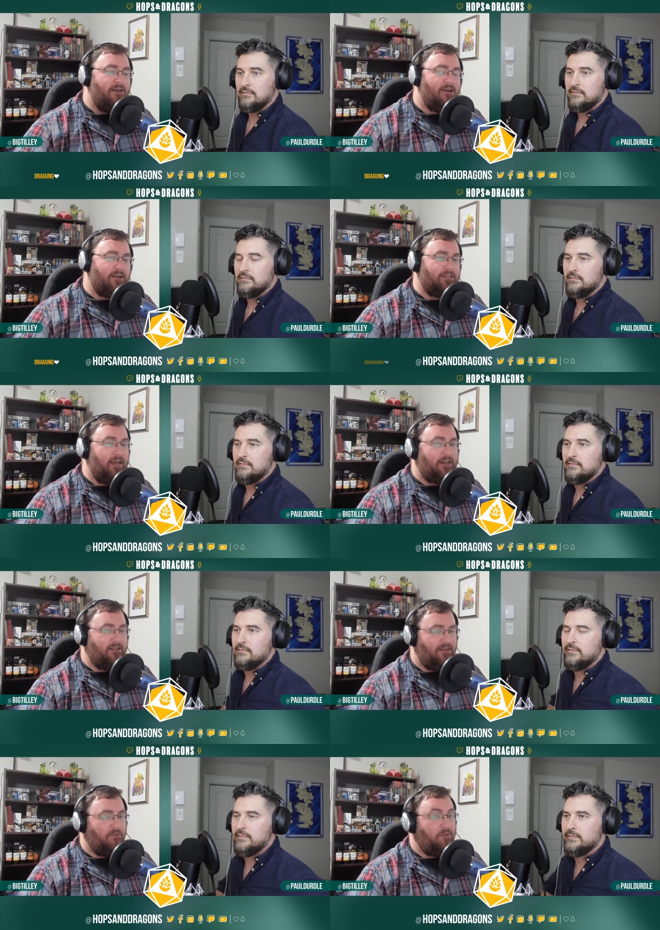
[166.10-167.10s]
Speaker 1: Because,
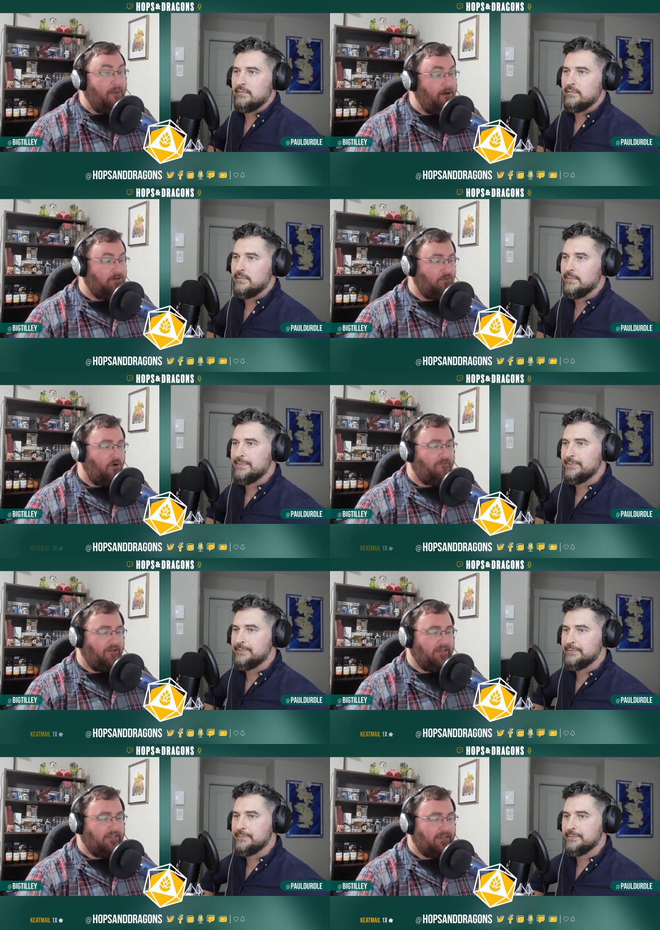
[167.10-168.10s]
like, the thing with a mountain
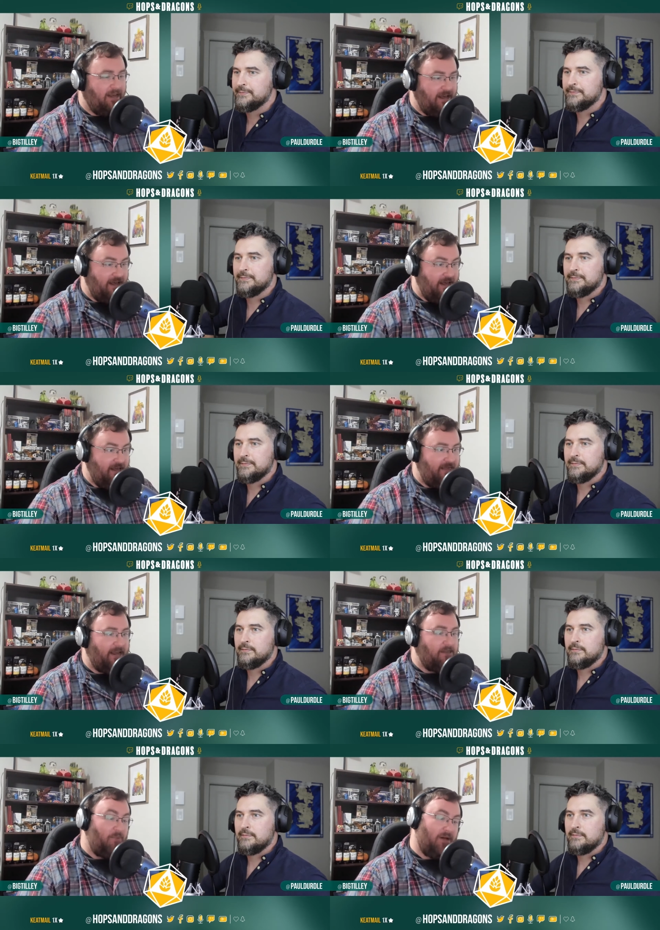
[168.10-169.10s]
dwarf is
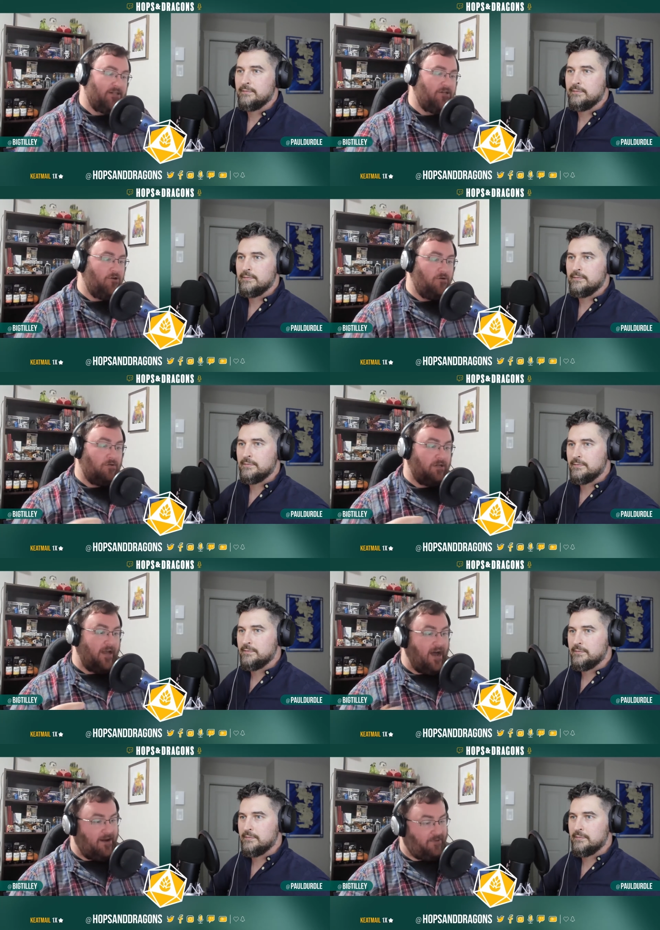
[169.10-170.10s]
they get the +2 to
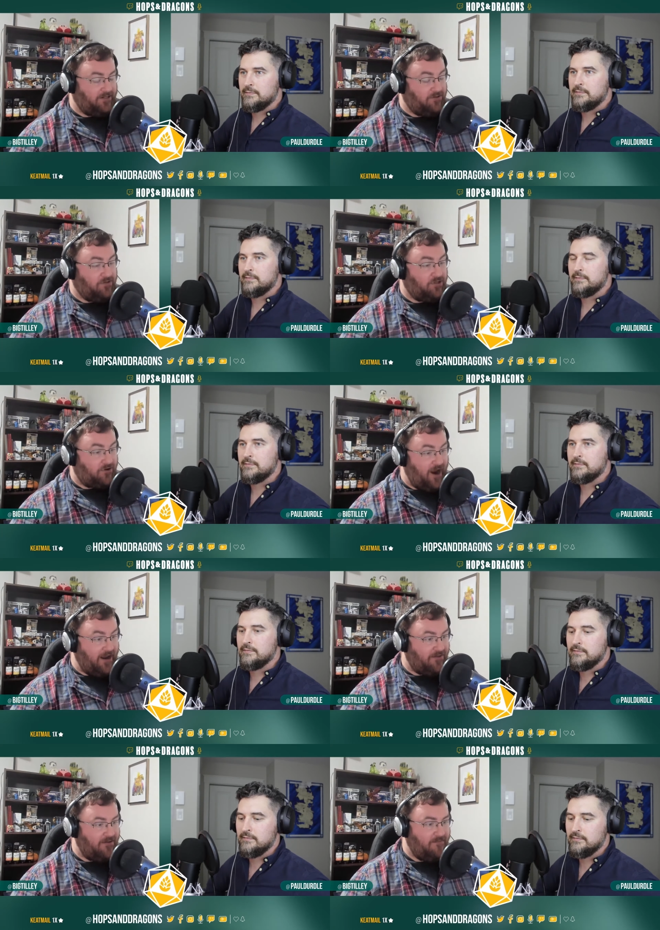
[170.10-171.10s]
con, +2 to
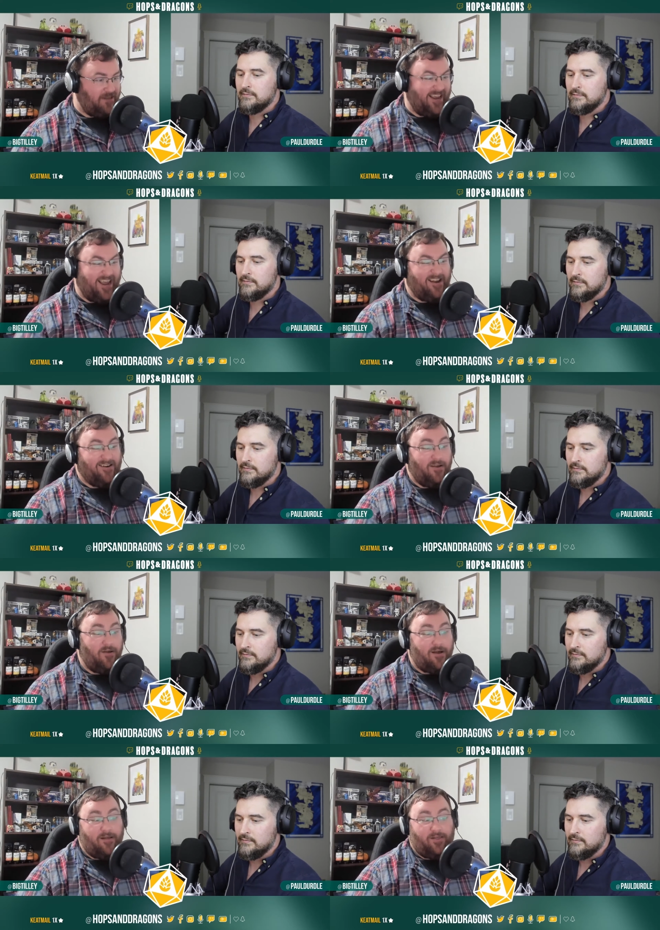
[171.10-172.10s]
strength, but they get
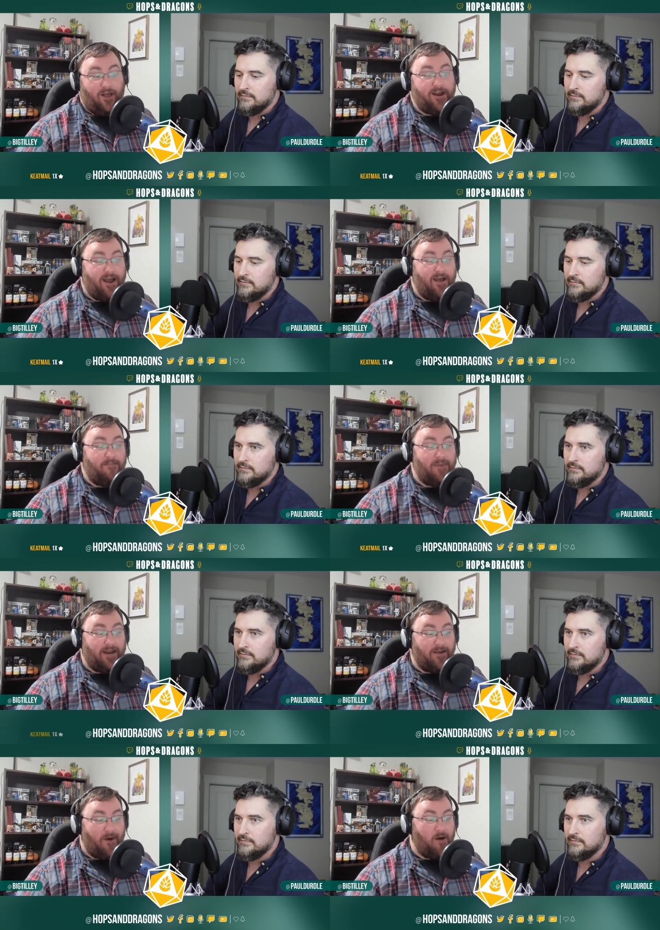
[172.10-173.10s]
light and
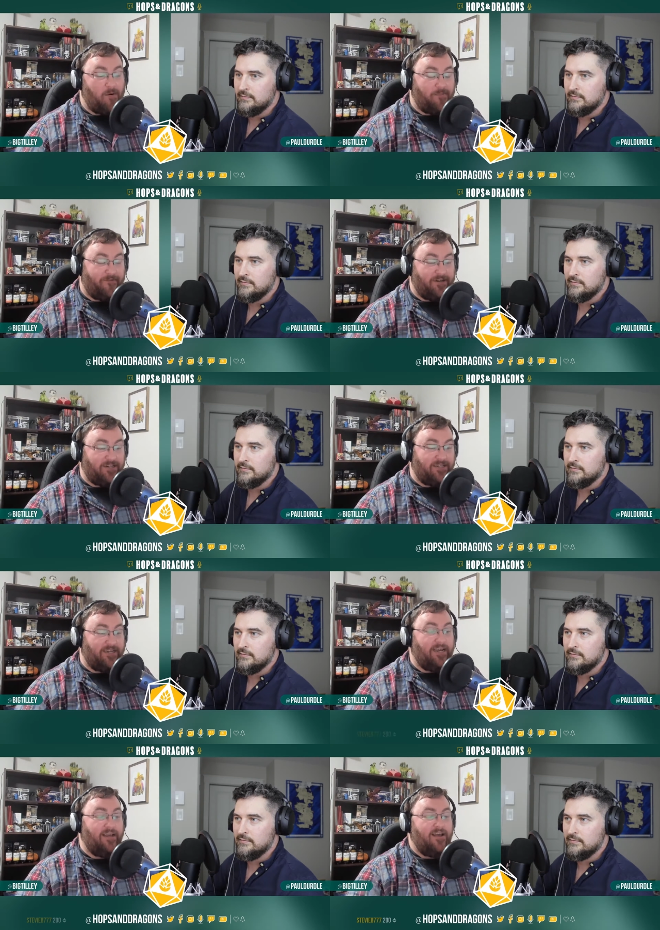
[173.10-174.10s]
medium armor
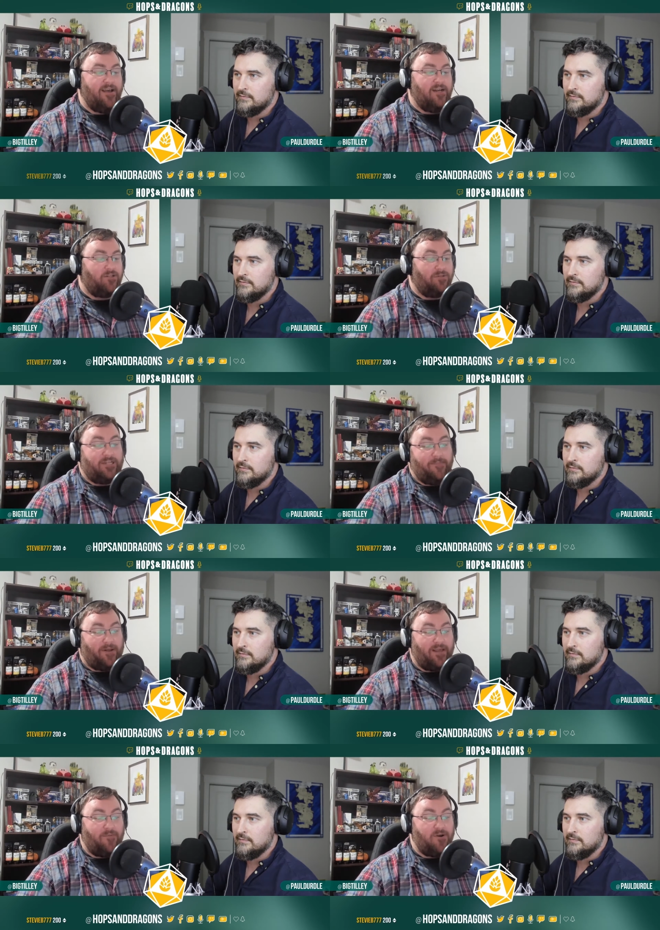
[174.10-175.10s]
proficiency. So
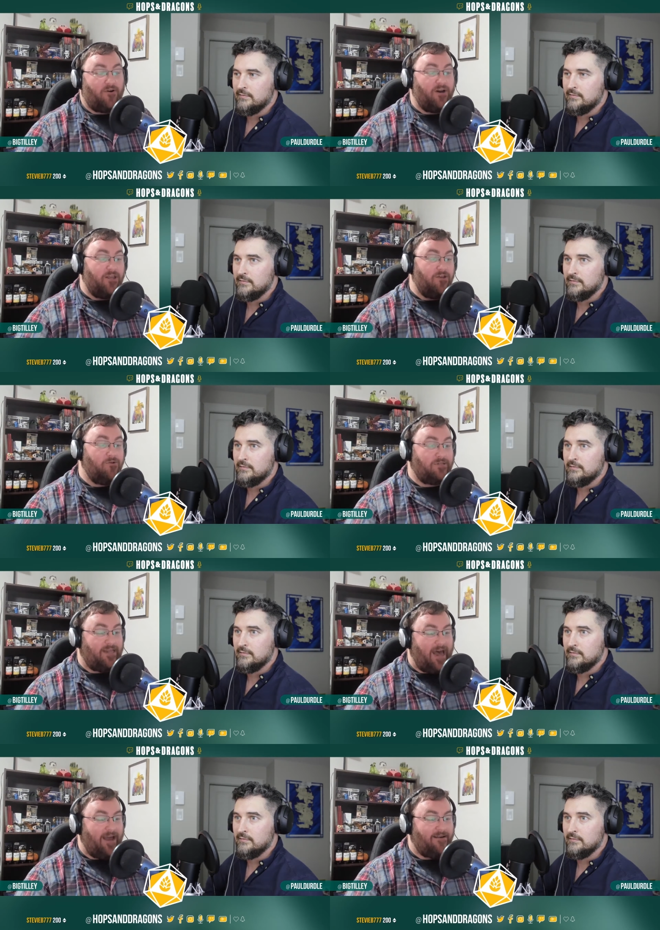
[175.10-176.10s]
typically when you're going to
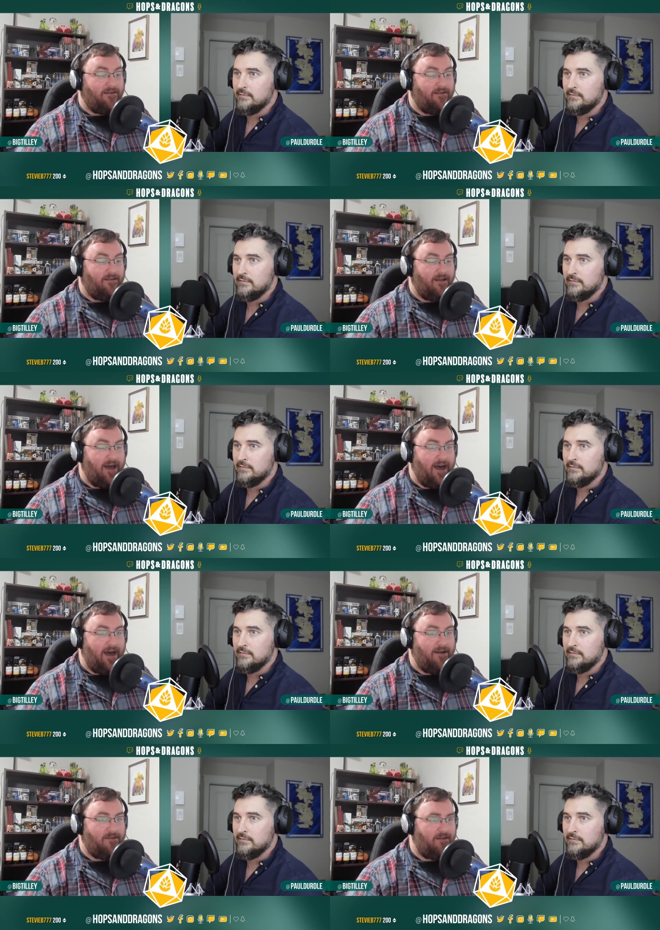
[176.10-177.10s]
use that,
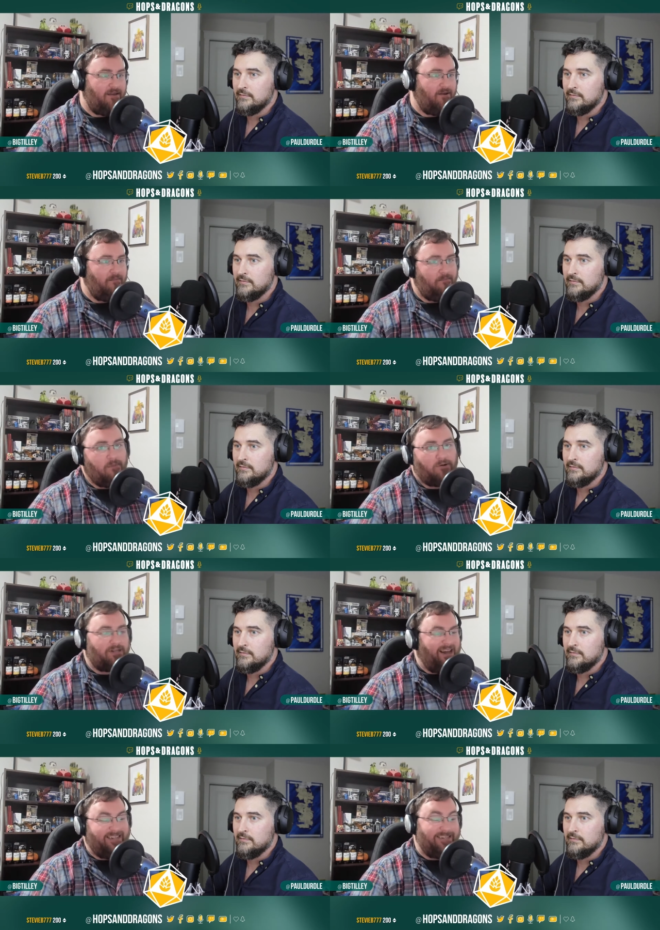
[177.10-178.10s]

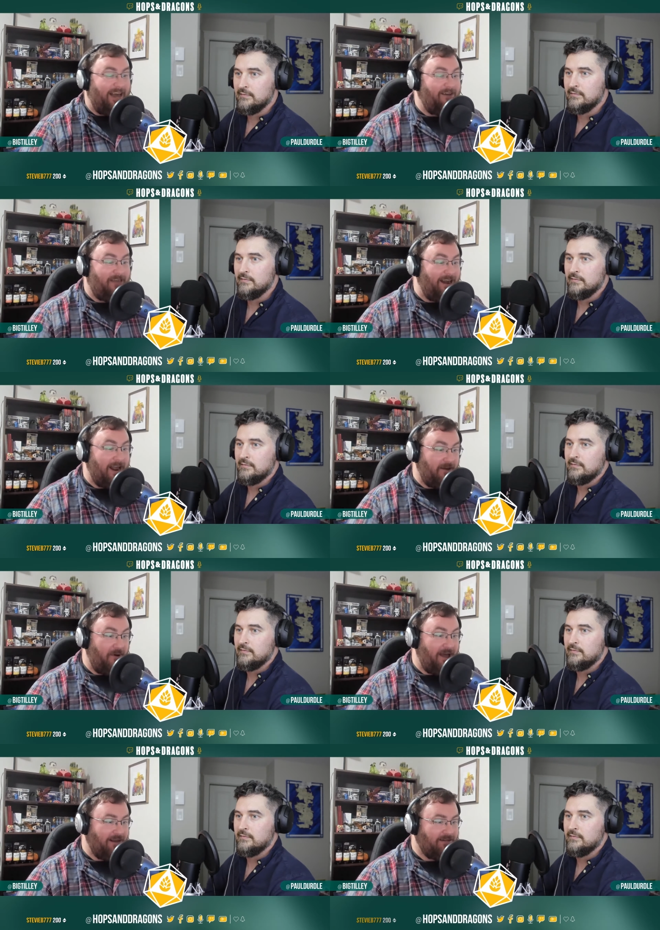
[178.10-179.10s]
most classes have that
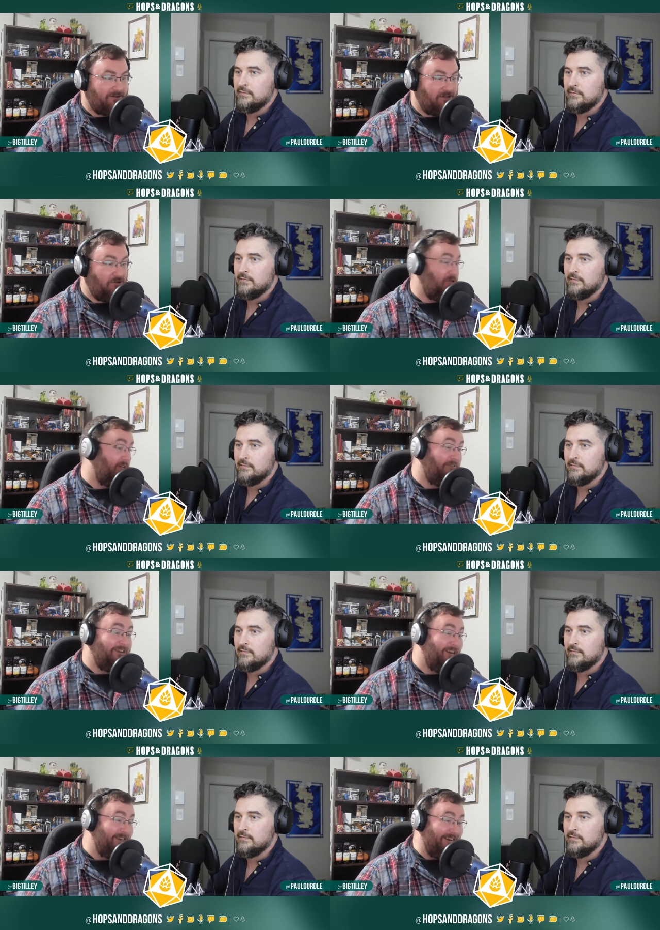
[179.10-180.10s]
anyway, so it's usually
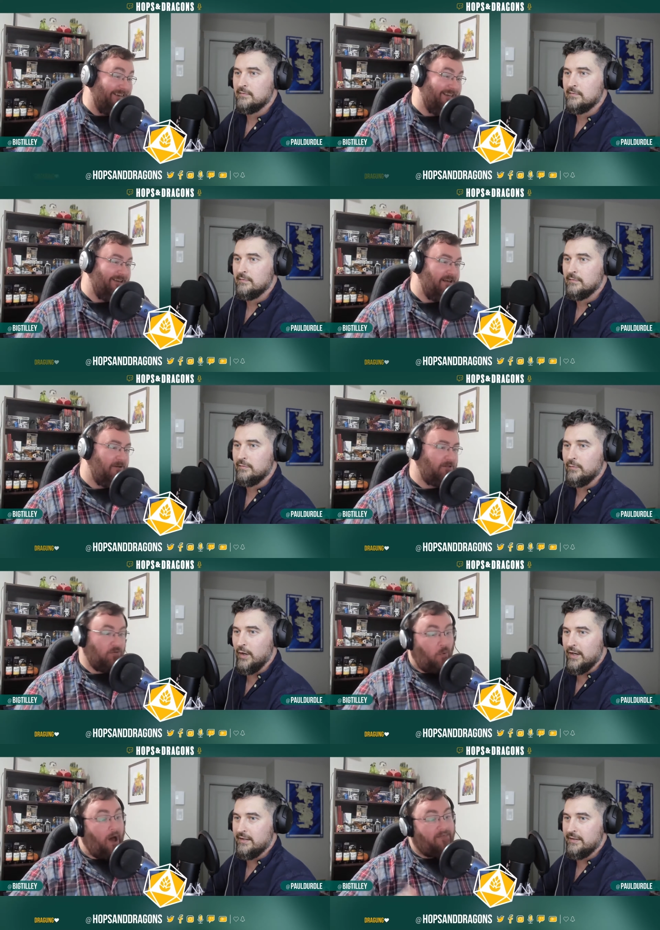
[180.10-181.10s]
redundant.
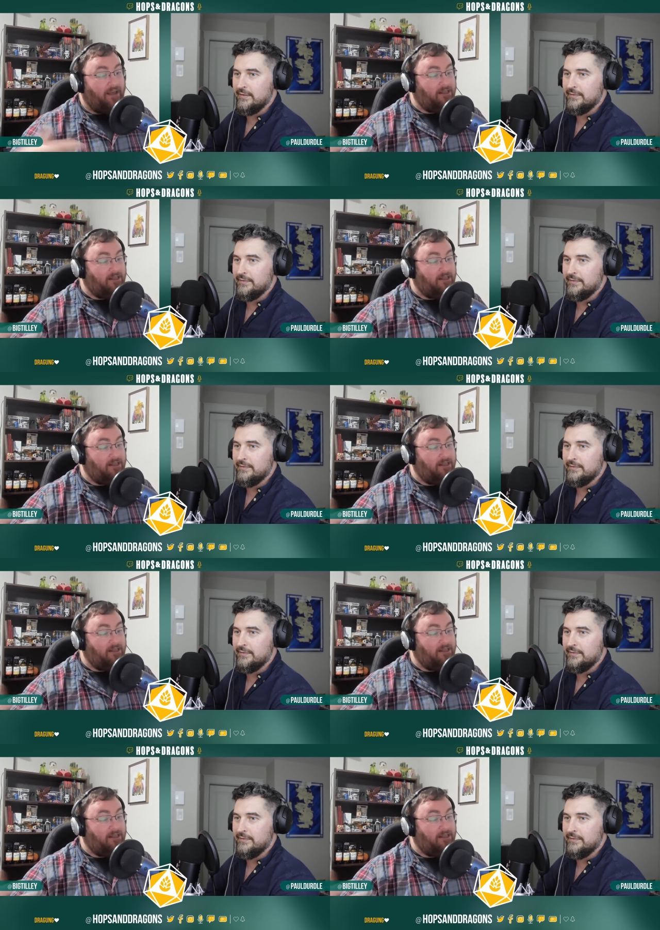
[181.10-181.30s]
Right. That's why they get